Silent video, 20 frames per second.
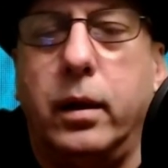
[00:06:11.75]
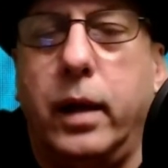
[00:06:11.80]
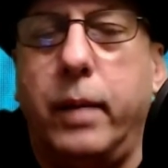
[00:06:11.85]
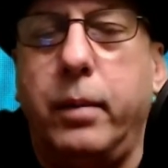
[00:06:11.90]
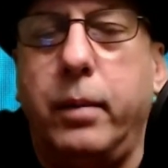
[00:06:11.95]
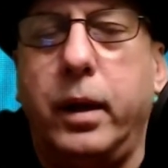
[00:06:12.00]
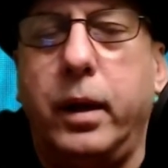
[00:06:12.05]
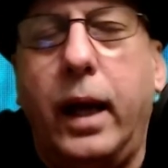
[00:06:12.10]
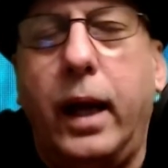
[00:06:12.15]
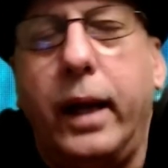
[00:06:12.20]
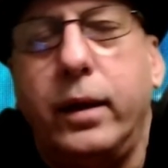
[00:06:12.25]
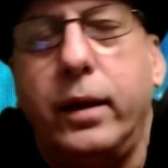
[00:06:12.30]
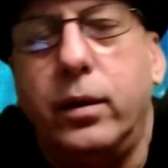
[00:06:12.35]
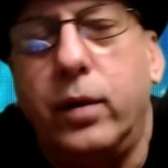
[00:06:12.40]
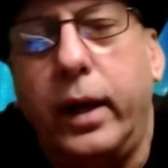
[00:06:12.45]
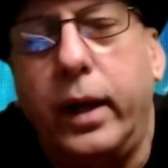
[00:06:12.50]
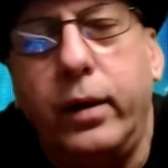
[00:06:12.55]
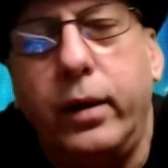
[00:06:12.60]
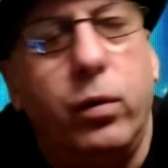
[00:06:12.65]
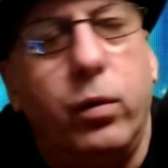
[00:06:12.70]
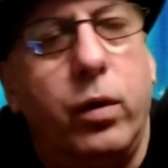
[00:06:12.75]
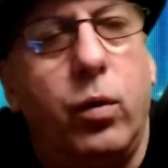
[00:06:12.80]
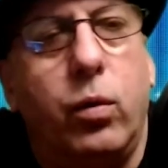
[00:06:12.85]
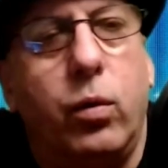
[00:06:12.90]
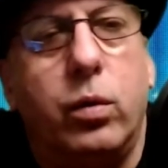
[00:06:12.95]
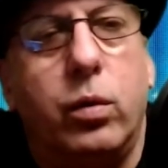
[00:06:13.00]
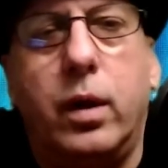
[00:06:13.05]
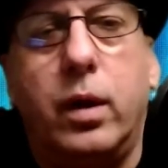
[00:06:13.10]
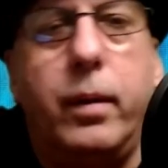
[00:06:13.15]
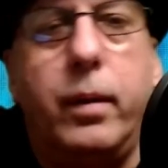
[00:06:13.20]
I mean, I do it
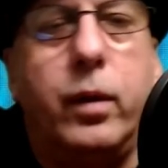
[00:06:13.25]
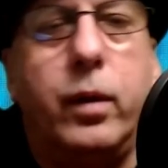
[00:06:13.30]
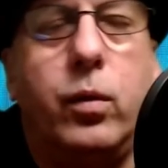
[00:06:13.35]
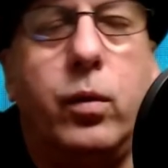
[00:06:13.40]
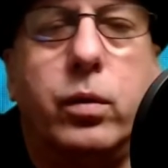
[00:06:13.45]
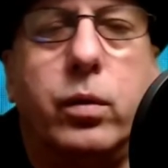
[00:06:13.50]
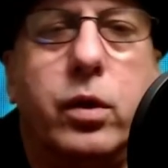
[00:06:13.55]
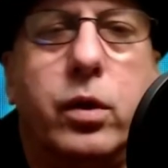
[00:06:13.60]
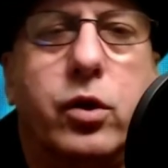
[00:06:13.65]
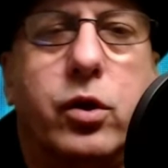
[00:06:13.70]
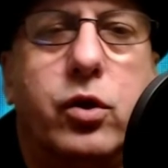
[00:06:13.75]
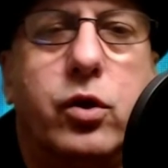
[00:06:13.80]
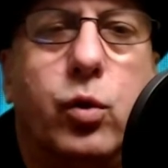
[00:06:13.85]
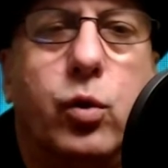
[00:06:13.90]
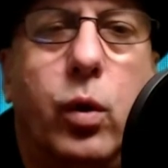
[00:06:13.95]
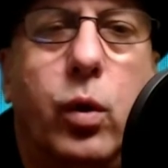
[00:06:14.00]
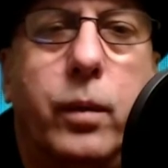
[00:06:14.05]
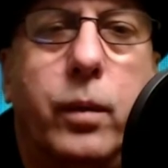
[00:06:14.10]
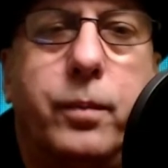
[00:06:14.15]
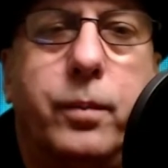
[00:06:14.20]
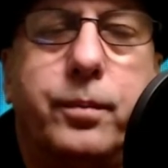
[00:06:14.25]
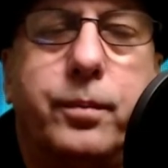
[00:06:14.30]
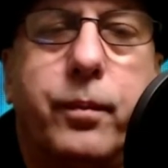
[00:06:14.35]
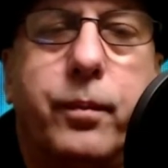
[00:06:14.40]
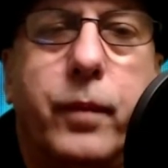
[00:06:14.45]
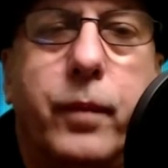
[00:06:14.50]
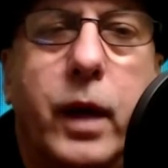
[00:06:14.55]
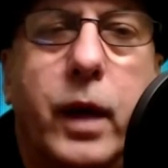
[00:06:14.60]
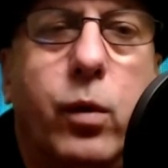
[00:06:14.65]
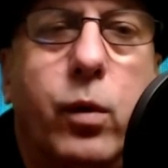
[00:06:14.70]
all the time. I go into the store.
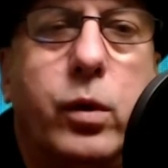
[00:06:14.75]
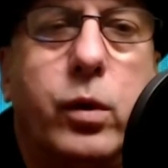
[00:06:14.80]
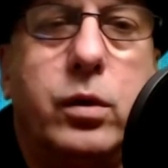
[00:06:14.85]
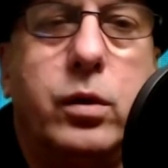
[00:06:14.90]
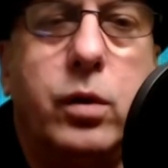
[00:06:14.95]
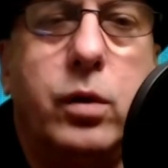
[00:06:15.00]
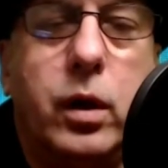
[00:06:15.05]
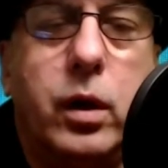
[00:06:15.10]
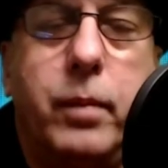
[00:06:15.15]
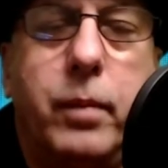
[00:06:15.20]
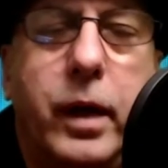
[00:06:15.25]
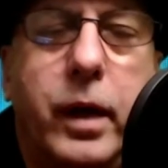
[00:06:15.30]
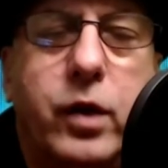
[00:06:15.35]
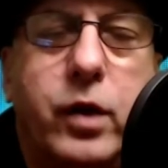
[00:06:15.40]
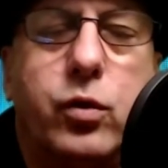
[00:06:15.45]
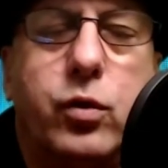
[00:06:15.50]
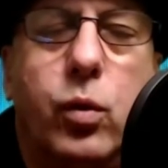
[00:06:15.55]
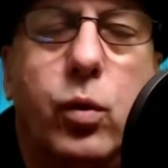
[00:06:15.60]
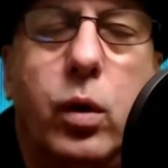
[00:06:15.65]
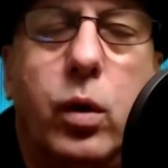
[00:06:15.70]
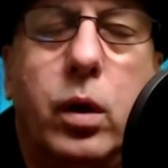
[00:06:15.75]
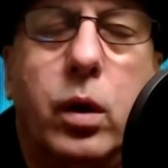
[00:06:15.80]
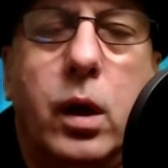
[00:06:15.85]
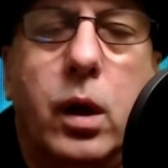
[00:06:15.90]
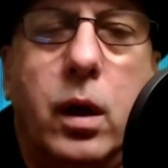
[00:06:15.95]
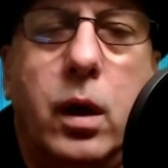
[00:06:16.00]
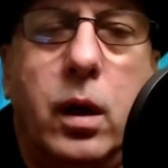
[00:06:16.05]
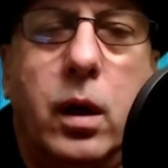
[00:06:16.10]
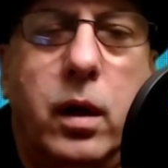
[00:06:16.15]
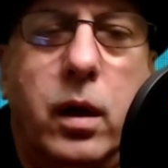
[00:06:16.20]
I always look and make sure
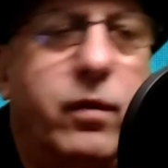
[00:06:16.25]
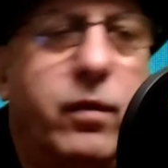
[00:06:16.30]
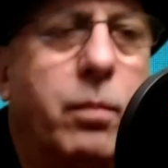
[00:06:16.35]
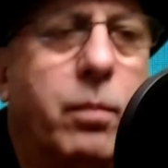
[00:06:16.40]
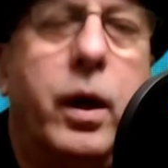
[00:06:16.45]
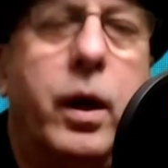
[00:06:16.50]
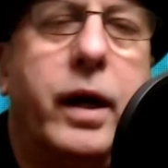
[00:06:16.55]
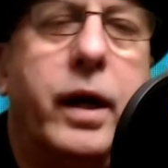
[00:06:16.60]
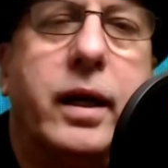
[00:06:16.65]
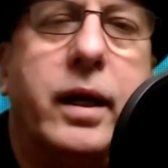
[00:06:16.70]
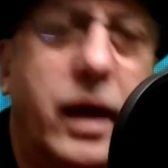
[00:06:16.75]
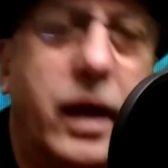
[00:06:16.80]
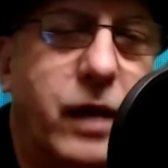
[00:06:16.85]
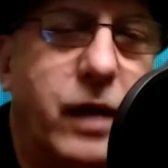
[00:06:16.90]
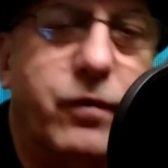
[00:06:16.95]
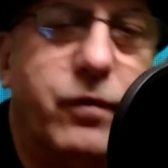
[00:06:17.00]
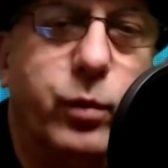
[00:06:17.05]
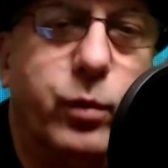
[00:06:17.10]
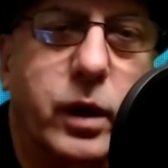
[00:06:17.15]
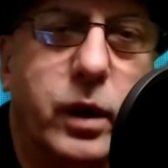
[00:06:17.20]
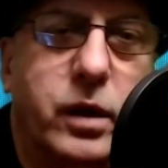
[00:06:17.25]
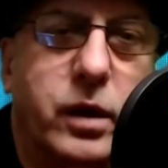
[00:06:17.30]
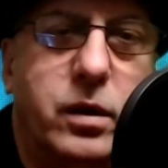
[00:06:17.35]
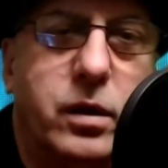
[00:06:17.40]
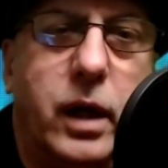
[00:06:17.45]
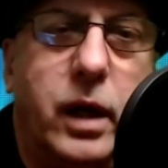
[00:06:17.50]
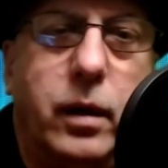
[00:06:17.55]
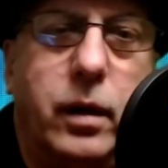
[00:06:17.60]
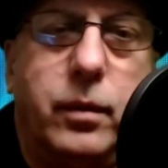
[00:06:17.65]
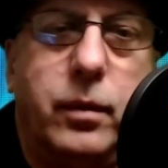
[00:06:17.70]
if I'm buying a canned food, let's
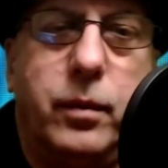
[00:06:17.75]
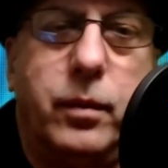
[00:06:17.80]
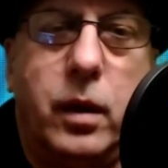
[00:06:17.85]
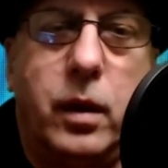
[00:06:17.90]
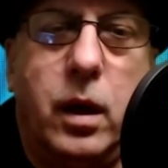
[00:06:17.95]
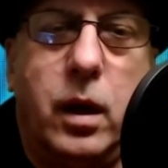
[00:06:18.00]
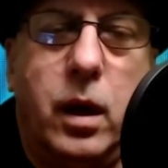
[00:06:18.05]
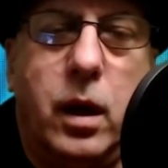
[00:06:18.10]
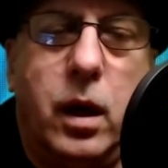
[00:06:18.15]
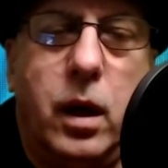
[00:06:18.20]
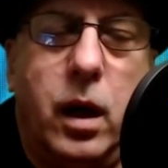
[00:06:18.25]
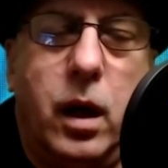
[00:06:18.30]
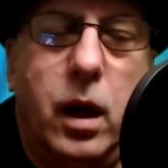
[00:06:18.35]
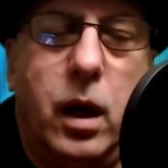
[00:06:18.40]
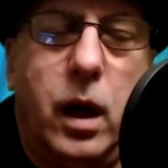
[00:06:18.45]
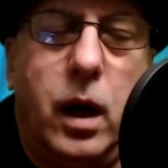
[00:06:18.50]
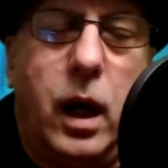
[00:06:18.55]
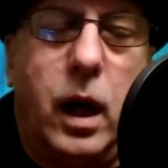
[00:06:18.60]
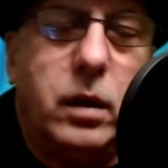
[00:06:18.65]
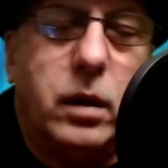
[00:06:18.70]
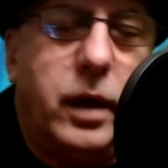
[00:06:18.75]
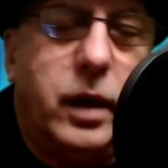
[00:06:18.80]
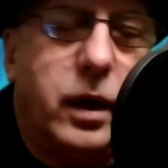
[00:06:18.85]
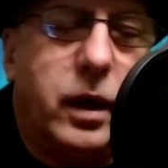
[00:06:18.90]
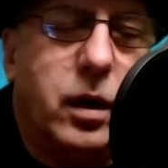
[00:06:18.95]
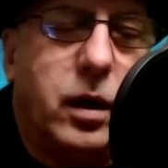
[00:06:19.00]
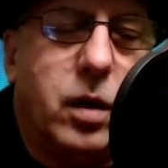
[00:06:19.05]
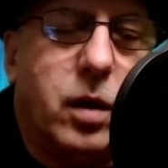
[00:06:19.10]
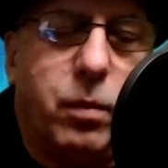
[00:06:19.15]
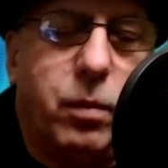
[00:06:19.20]
say, I'll take
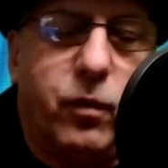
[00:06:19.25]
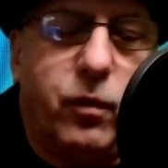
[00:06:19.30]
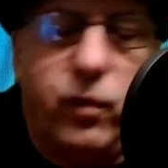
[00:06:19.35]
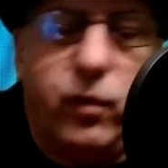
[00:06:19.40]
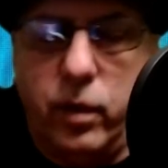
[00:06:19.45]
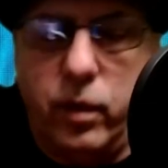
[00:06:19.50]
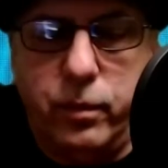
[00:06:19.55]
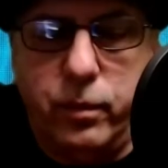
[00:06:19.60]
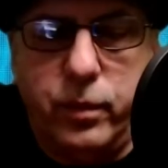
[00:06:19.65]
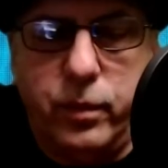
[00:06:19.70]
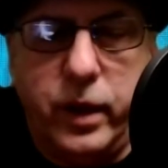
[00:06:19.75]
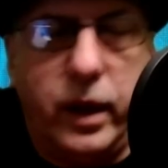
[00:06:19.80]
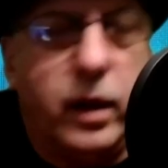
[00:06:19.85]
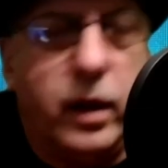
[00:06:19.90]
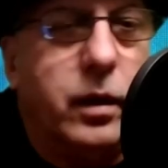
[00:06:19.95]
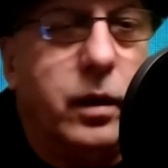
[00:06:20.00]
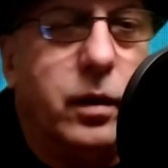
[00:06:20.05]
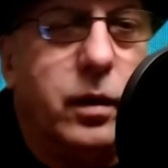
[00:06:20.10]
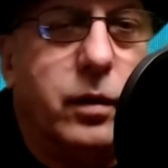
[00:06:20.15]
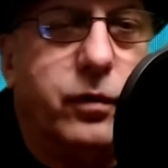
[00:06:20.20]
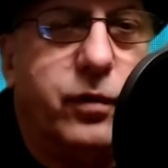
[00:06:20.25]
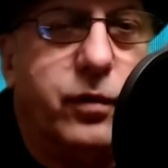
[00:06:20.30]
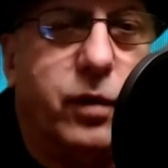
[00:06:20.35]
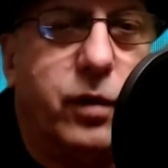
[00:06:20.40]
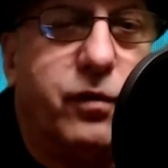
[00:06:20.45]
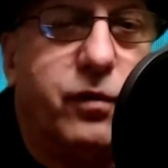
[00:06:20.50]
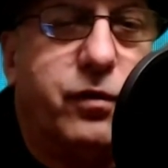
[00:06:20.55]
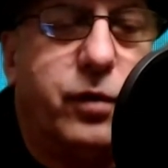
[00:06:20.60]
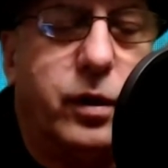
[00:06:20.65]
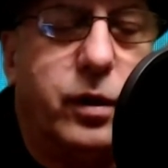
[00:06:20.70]
a couple from
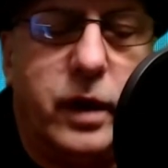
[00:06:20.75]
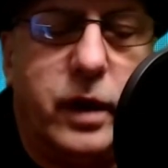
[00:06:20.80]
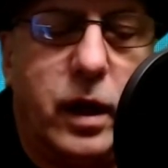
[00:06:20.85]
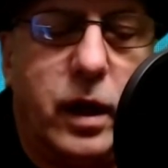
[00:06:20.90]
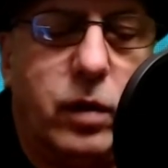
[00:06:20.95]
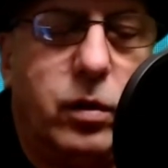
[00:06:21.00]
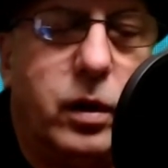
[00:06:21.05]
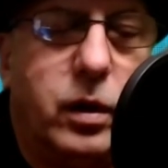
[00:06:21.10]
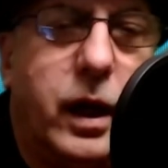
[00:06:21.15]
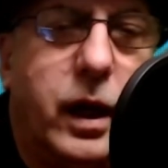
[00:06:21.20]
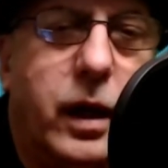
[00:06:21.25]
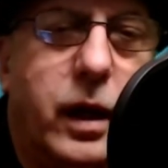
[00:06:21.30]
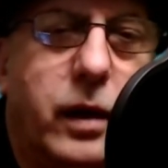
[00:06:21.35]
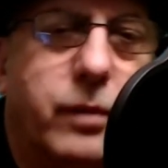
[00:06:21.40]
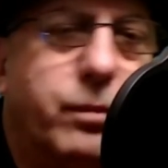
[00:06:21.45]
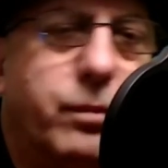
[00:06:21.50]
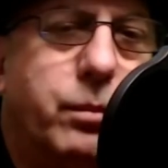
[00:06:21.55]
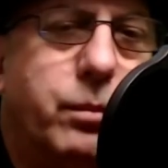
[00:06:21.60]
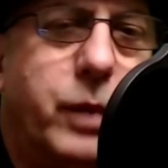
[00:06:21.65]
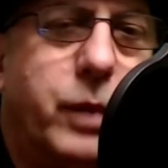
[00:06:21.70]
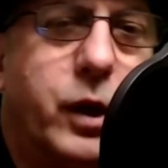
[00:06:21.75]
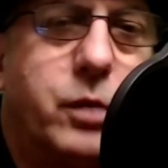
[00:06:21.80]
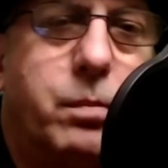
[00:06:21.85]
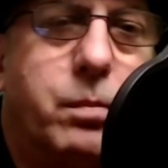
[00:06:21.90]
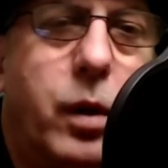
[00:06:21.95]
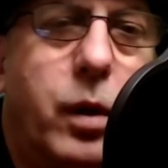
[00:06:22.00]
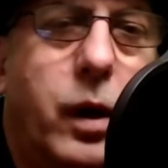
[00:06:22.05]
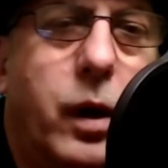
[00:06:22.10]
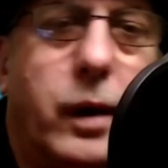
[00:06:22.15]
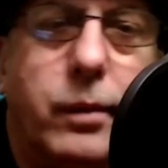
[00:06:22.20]
the front there. I'll look at it. Best
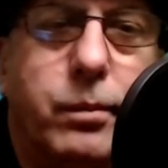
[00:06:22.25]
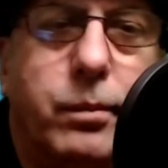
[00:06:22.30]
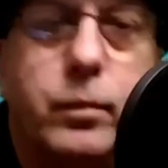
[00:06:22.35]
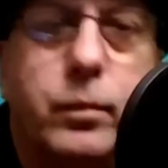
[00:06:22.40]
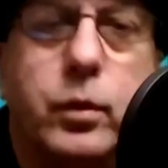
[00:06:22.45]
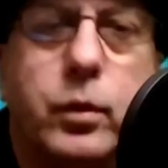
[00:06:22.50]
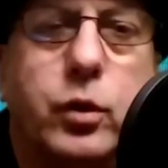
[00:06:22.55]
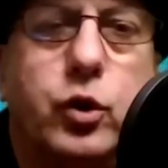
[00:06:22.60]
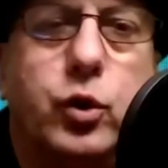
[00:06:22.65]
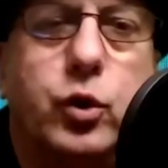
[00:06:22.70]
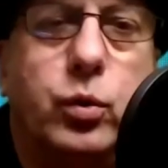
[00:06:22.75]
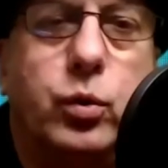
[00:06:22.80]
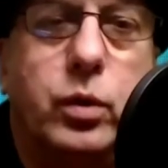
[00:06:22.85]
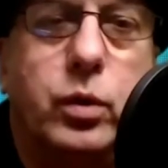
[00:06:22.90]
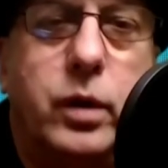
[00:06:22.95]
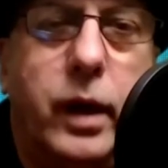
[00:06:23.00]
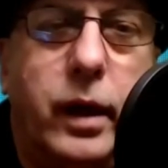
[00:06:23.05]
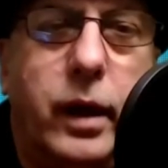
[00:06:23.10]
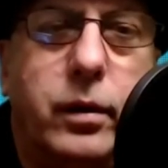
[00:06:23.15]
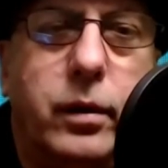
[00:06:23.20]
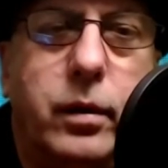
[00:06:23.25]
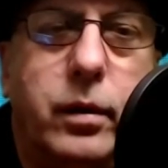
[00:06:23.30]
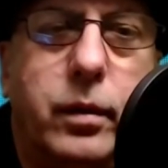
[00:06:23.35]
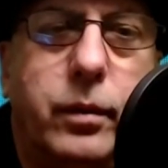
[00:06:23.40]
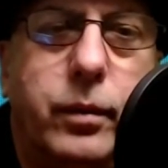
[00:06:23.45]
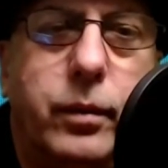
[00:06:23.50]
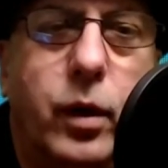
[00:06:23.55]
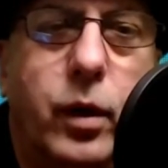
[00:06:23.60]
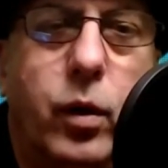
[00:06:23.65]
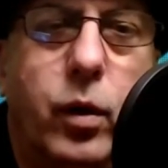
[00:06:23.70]
by June 10th,
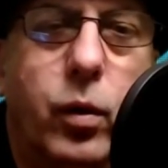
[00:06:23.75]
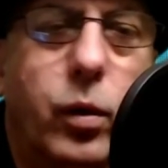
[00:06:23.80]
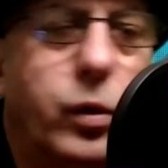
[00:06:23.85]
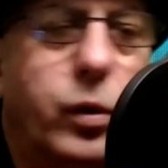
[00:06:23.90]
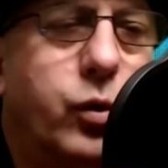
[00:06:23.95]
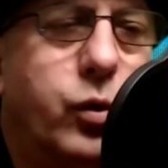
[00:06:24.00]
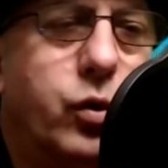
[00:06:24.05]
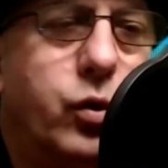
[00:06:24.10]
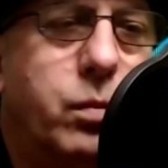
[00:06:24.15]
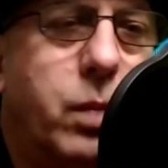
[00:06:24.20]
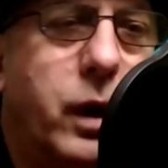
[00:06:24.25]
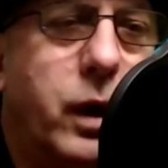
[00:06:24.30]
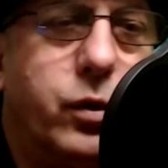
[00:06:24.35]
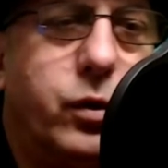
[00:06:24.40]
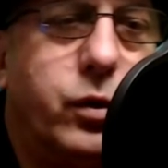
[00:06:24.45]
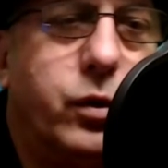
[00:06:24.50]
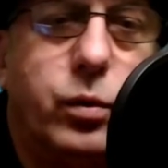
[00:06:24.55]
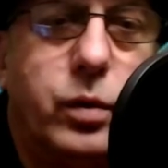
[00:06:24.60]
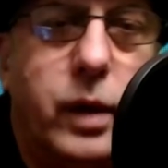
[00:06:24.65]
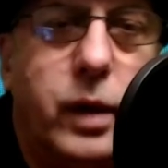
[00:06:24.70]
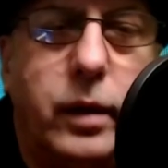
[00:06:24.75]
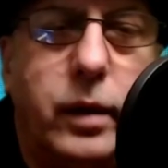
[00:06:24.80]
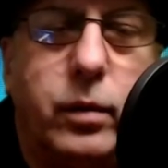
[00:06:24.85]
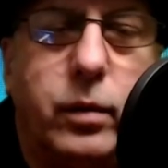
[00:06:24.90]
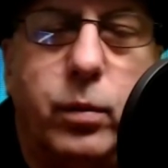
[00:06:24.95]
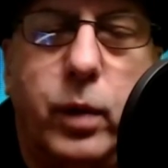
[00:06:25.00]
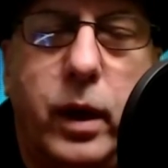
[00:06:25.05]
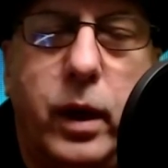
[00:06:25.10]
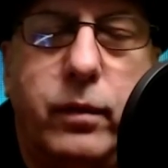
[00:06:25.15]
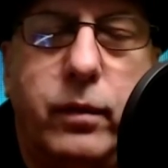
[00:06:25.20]
you know, or used by June 10th,
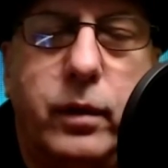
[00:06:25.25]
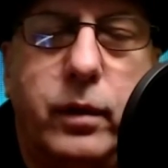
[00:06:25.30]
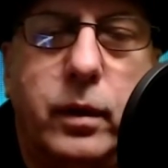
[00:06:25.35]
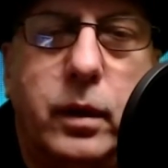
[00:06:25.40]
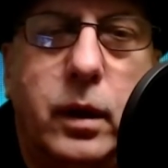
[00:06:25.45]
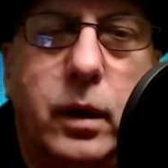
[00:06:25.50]
whatever.